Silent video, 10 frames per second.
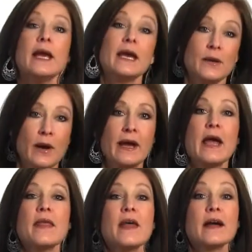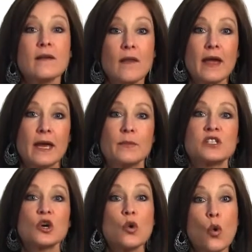Anyway, that claim
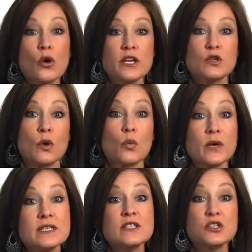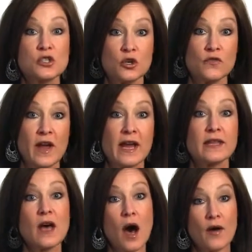is according to a recent survey
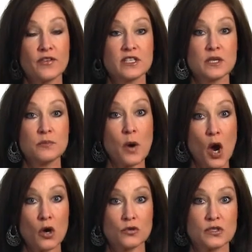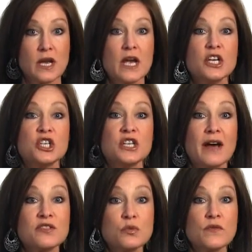in the Huffington Post.
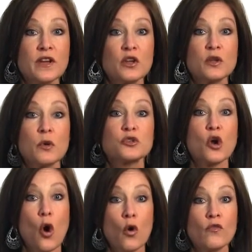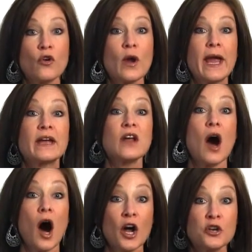Chefs revealed the most over and
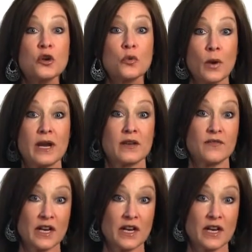underrated